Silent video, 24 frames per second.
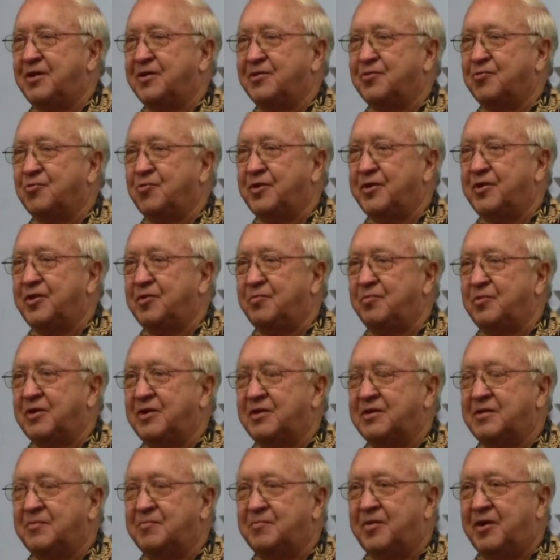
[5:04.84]
about 3 of
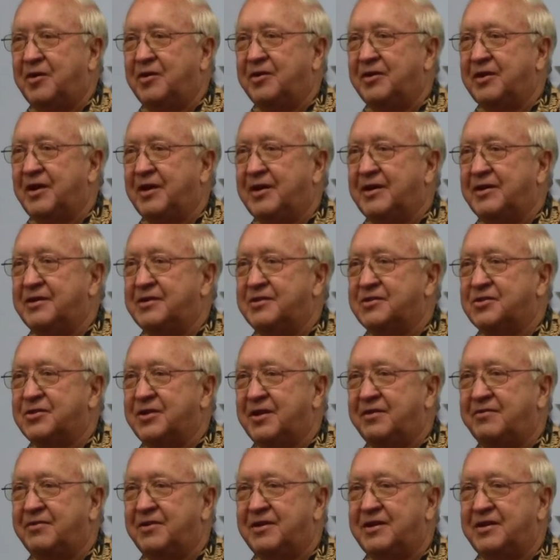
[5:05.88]
them, and about 97,
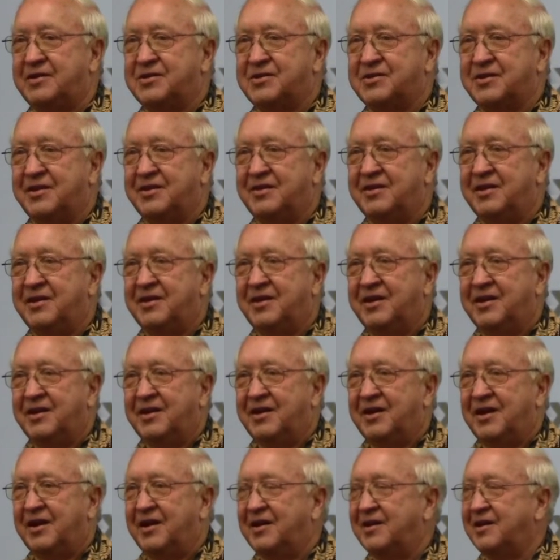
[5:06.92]
I said,
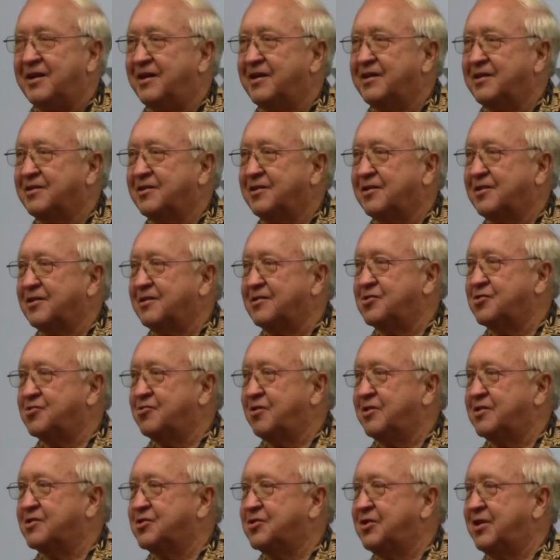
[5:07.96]
I like the
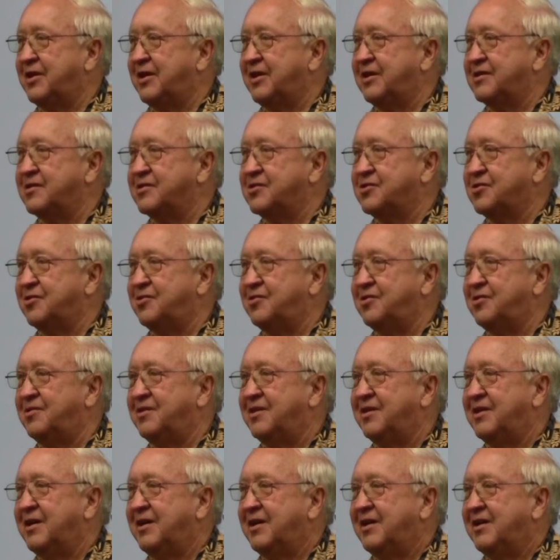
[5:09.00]
construction, and so
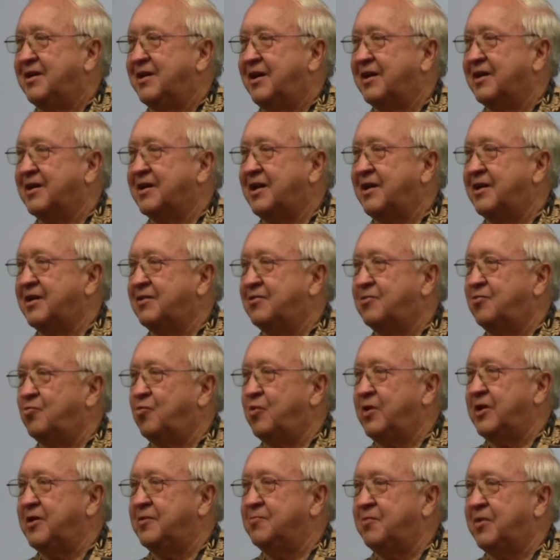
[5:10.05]
I kind of
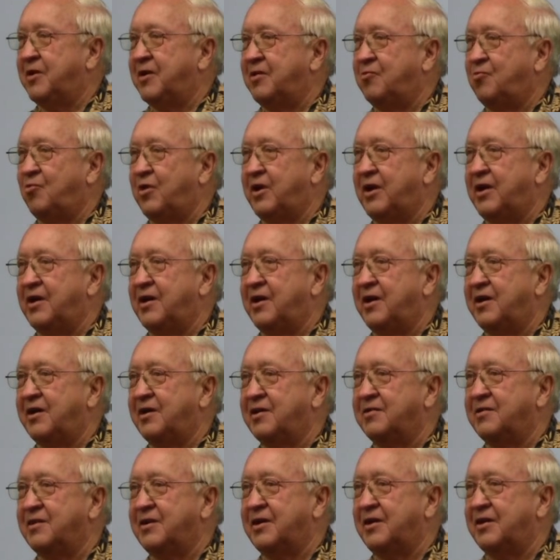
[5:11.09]
weaned my way
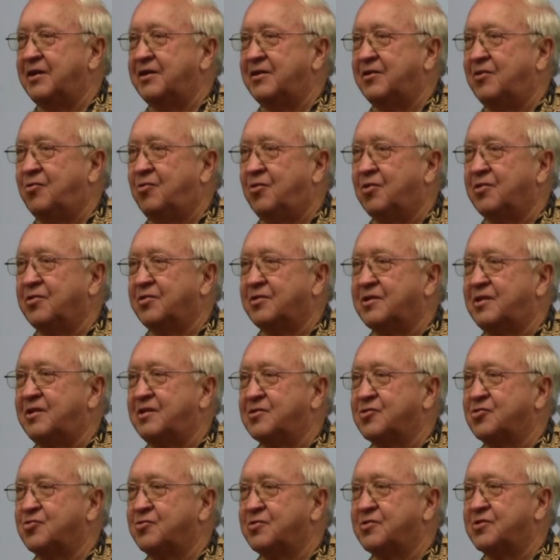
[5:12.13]
out of the
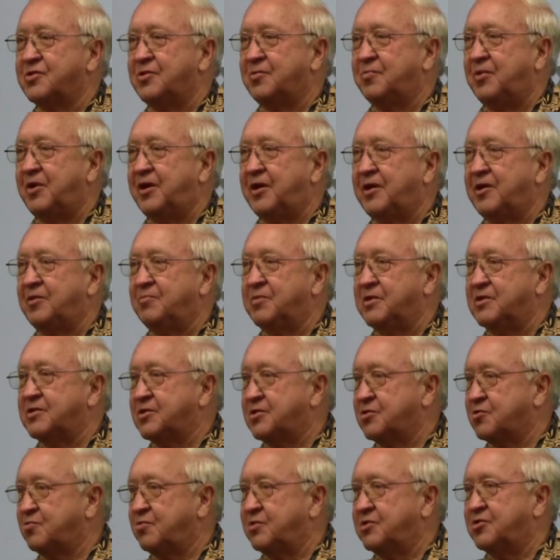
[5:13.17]
horticultural supply
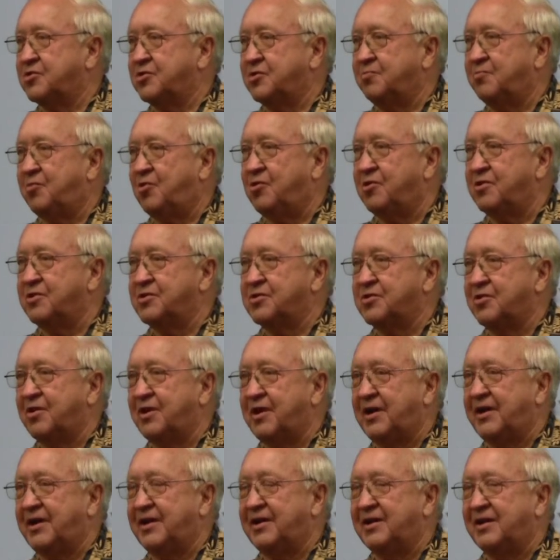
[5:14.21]
business, which is boys
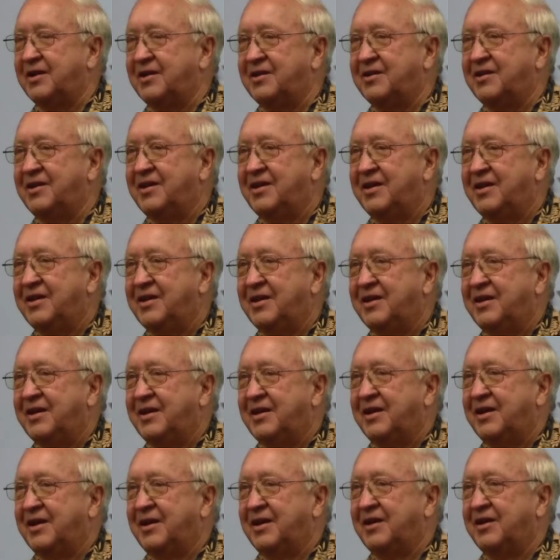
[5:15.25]
I handled,
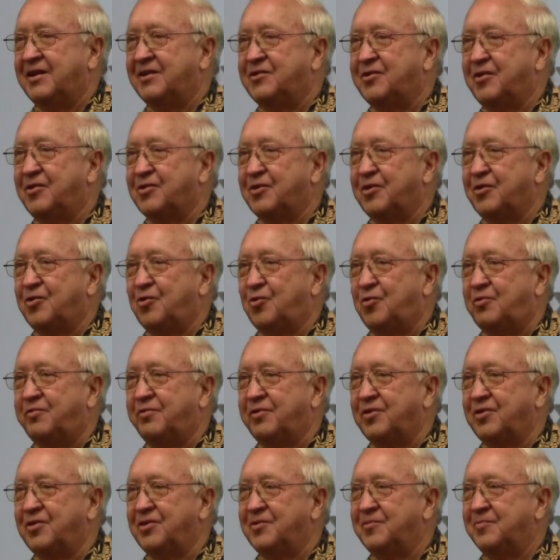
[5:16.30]
and took it
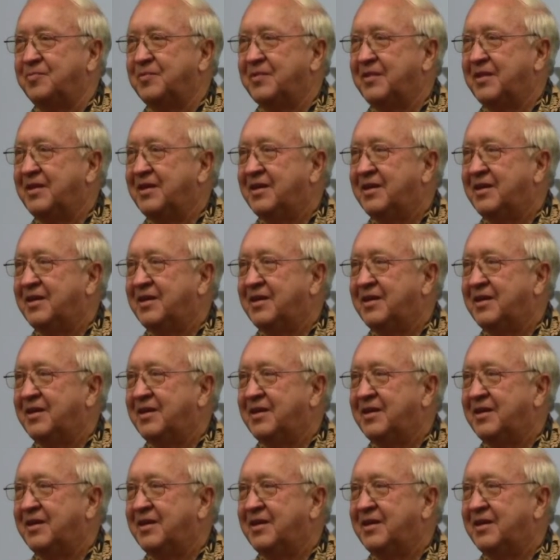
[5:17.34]
over.